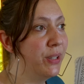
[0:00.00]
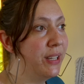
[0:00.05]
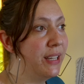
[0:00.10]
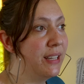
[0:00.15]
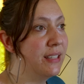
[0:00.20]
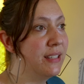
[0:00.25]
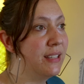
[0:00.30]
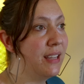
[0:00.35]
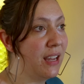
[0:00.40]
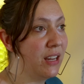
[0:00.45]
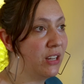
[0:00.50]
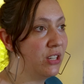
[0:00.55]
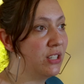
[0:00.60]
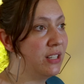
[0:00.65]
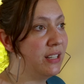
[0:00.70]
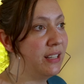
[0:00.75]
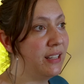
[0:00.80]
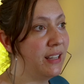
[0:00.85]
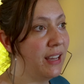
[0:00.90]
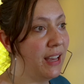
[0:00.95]
is
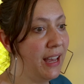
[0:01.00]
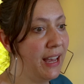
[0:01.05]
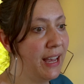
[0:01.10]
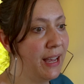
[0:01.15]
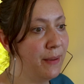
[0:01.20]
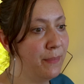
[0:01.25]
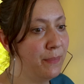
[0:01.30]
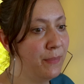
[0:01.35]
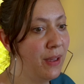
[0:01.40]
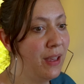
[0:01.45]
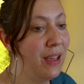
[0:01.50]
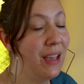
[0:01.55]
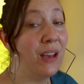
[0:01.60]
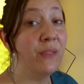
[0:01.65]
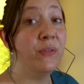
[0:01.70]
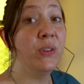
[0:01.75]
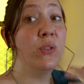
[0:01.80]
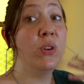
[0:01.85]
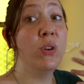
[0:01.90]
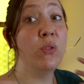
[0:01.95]
actually um, a
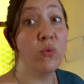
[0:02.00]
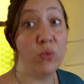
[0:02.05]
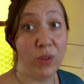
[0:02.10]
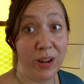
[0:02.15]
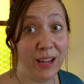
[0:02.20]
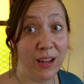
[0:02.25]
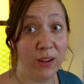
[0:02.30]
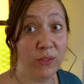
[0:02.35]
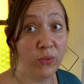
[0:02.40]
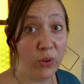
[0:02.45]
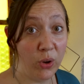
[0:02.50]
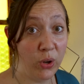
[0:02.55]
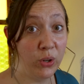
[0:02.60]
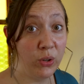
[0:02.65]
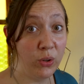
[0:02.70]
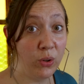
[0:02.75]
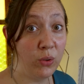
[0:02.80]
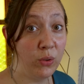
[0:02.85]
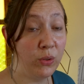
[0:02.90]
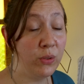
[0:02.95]
very rare
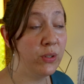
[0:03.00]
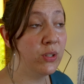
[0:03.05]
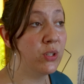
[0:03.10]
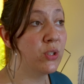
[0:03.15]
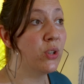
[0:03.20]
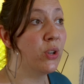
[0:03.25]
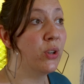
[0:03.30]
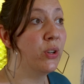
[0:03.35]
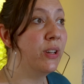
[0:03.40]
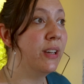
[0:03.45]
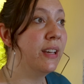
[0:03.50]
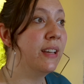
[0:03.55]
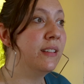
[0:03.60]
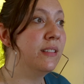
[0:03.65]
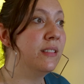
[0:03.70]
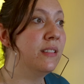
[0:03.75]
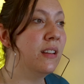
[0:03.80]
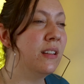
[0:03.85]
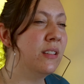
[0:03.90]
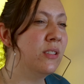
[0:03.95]
vocal, so
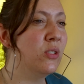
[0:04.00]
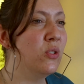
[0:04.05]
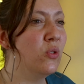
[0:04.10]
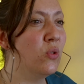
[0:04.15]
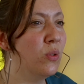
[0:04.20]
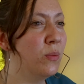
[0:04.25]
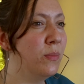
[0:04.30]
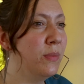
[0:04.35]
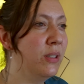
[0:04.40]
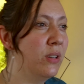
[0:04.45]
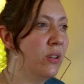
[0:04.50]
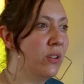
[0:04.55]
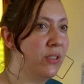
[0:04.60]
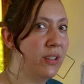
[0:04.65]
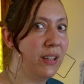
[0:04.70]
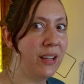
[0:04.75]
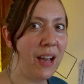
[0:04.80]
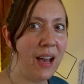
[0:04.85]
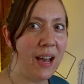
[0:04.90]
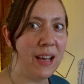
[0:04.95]
it, it's normally on
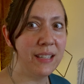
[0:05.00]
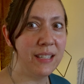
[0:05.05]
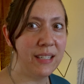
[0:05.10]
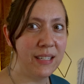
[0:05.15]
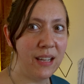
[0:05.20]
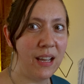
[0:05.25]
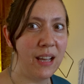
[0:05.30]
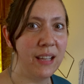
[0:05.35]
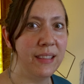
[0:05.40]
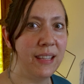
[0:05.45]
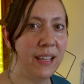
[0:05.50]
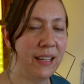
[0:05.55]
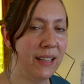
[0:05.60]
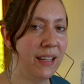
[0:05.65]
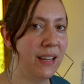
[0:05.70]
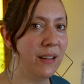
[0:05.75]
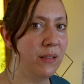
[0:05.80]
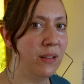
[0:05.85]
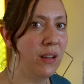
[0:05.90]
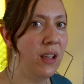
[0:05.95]
the guy's side that
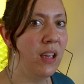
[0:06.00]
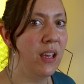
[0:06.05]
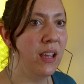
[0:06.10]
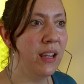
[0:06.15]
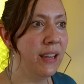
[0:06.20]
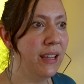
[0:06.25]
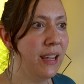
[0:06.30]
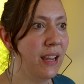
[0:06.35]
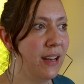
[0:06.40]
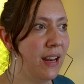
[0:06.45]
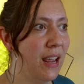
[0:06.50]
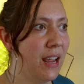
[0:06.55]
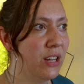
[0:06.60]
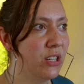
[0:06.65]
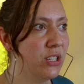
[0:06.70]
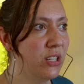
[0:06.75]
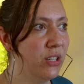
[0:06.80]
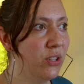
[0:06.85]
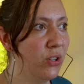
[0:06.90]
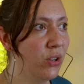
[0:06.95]
can can
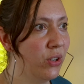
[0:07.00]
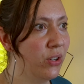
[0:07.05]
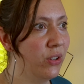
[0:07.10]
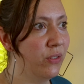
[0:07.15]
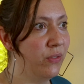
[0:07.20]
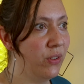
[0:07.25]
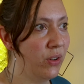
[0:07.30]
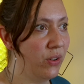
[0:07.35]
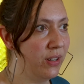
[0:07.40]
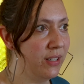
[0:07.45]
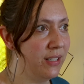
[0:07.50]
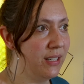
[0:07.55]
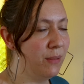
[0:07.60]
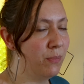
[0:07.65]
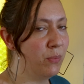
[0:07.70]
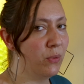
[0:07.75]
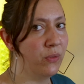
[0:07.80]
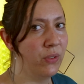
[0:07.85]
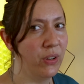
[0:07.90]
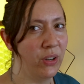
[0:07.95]
actually go very
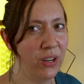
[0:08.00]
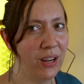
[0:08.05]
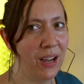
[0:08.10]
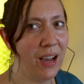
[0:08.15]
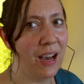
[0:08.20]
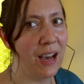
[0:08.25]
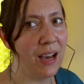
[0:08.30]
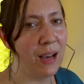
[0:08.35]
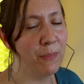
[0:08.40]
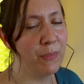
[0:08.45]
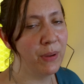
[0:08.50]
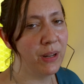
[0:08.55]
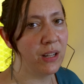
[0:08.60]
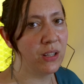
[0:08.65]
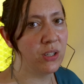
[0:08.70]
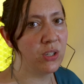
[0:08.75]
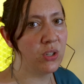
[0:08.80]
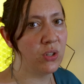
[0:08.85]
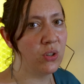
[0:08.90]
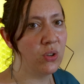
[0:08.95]
deep or very high, but
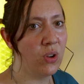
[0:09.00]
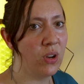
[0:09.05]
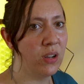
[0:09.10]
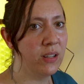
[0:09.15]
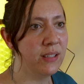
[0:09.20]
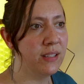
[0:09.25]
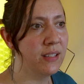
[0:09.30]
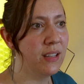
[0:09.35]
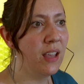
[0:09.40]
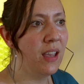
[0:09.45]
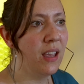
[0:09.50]
it's not